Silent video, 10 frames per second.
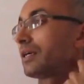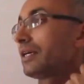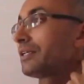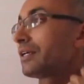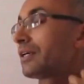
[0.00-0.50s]

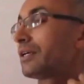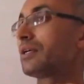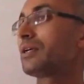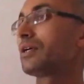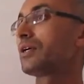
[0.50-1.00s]
in
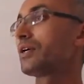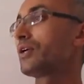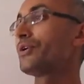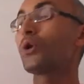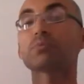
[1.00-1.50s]

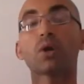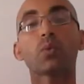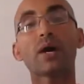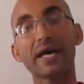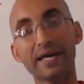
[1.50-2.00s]
a noble
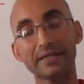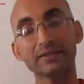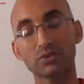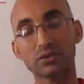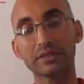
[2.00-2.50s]

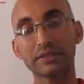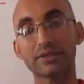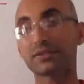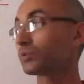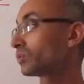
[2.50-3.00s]
way,
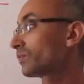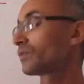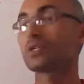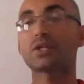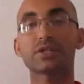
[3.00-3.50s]

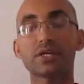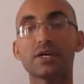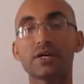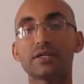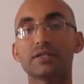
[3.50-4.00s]
through
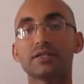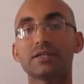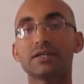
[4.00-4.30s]
the